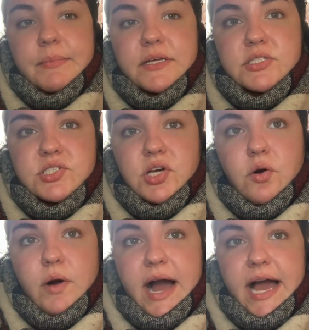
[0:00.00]

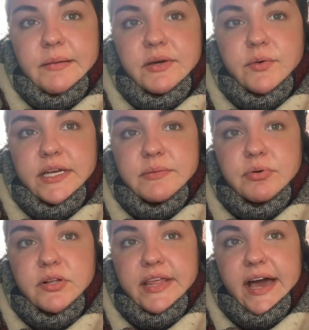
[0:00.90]
So I'm going to
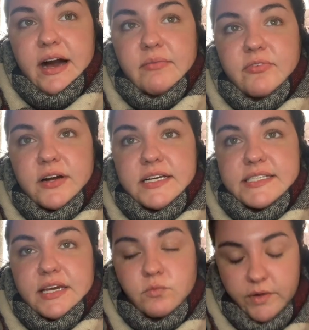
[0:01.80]
pull that up for
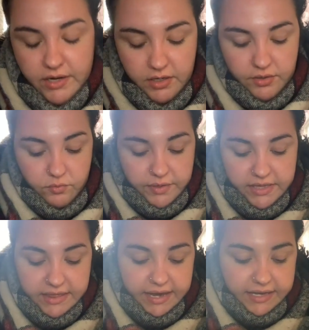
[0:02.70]
us and we are going to
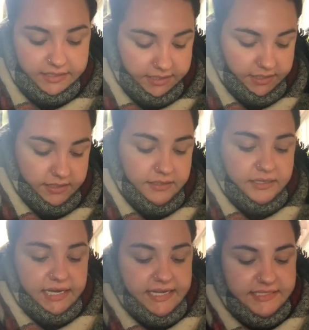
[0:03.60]
read that.
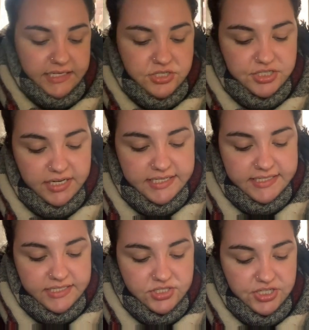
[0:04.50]
It's in
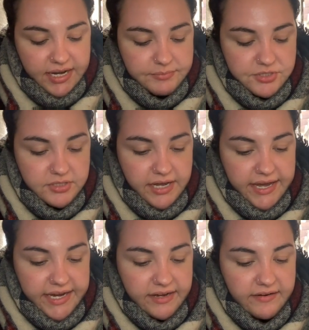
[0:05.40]
Genesis chapter
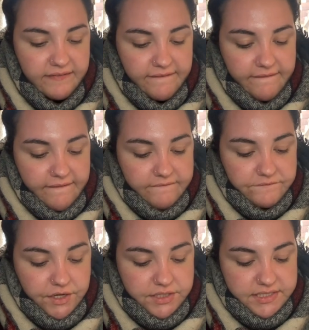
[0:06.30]
9,
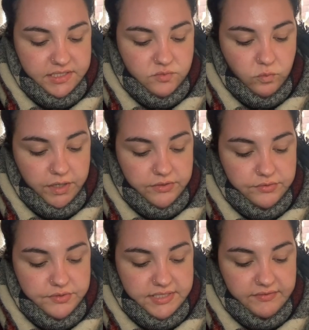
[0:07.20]
verses 1
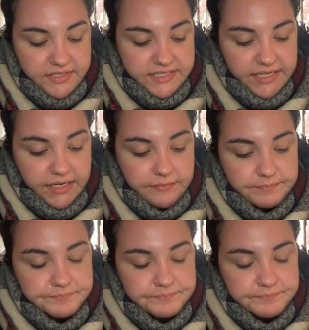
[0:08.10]
through 17.